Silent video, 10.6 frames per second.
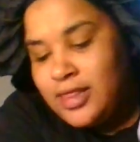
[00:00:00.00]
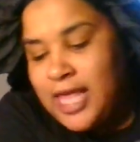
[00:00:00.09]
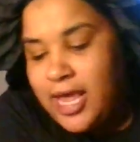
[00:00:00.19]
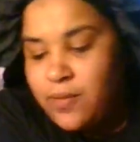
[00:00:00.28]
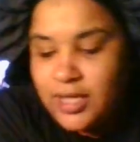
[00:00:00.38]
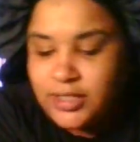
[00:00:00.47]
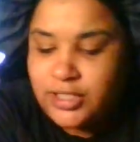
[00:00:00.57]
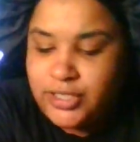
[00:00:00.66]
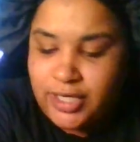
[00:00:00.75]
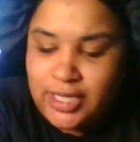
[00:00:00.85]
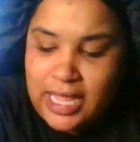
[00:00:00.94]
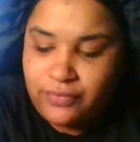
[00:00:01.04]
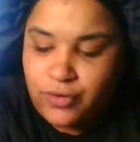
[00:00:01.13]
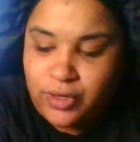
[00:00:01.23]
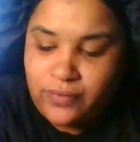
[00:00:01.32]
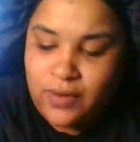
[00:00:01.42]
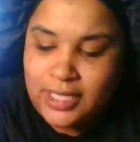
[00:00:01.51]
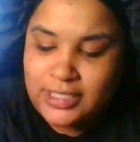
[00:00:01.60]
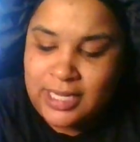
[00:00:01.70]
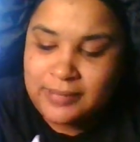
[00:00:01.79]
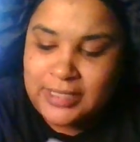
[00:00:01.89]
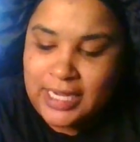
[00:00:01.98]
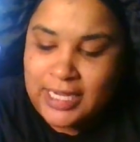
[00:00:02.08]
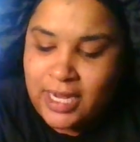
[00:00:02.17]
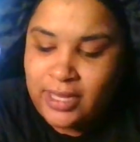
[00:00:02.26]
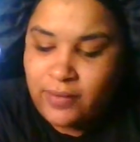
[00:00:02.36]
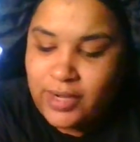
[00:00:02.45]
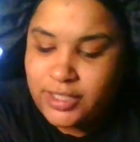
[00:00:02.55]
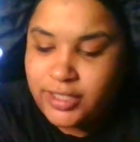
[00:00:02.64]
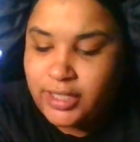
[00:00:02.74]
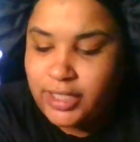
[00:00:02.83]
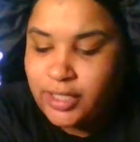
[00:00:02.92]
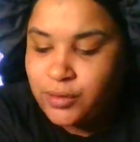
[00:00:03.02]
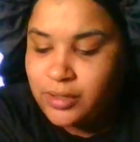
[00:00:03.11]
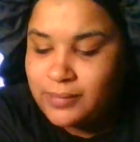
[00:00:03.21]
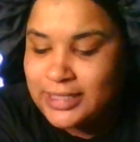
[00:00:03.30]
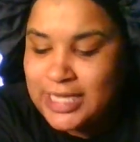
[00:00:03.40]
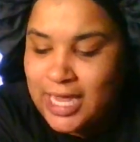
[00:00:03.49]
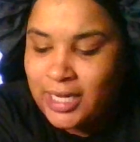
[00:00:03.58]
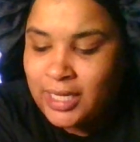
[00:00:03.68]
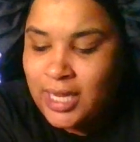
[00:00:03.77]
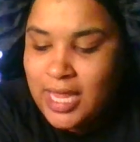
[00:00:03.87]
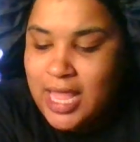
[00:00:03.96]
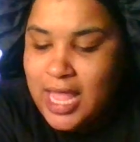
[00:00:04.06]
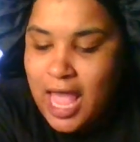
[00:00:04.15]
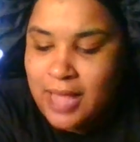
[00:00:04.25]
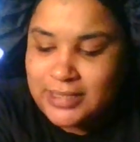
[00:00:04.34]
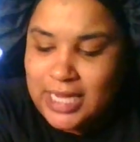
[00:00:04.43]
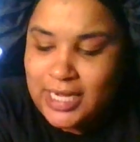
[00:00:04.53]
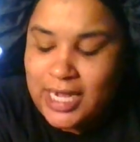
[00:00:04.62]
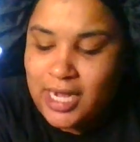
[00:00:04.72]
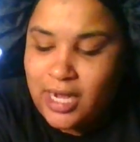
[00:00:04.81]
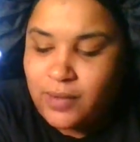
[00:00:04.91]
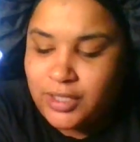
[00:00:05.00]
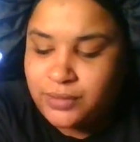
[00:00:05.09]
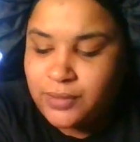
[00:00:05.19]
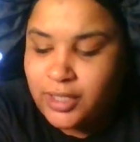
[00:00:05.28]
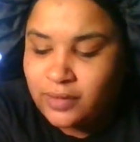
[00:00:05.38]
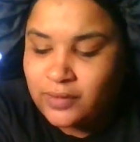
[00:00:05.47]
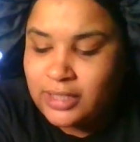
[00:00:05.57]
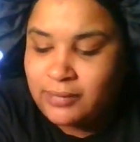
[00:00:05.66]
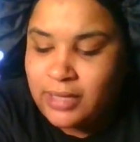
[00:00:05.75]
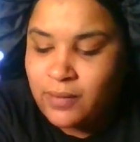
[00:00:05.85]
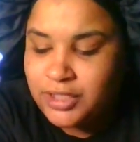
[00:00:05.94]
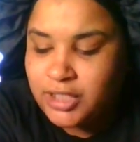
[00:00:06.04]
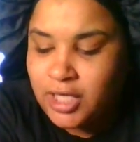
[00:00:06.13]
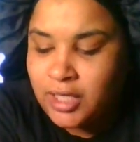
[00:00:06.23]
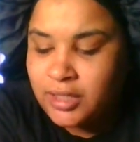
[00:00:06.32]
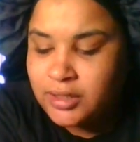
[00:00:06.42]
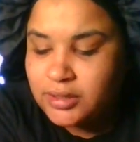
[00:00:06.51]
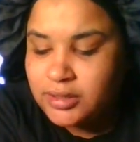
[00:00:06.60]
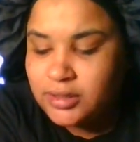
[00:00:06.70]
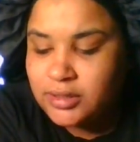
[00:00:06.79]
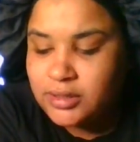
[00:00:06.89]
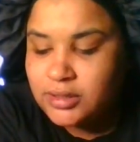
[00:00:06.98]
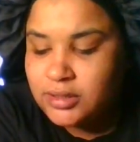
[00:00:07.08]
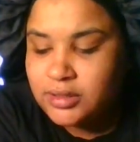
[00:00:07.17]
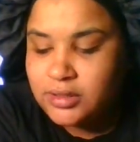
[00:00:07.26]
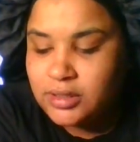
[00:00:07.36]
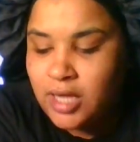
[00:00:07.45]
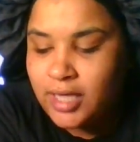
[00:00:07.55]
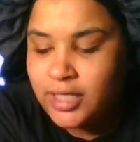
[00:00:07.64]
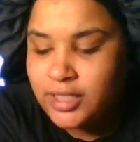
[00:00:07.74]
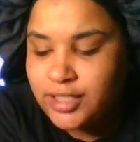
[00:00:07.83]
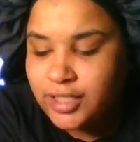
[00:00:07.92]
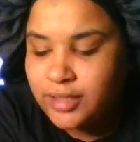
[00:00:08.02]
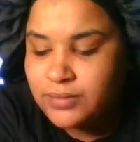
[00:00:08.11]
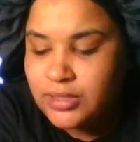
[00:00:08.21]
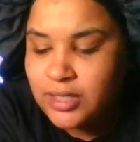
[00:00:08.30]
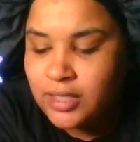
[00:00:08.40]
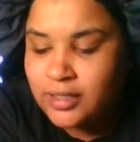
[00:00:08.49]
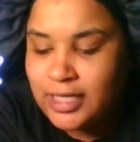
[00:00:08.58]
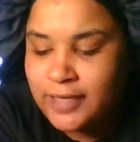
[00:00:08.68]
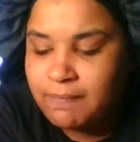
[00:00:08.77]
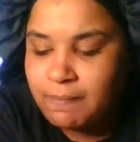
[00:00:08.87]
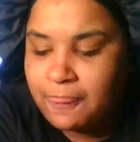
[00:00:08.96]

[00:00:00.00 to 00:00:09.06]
they want to turn that Four of Wands upside down. They want to turn the Hakuna Matata upside down. They don't want you working with them. They don't want y'all on good terms, okay?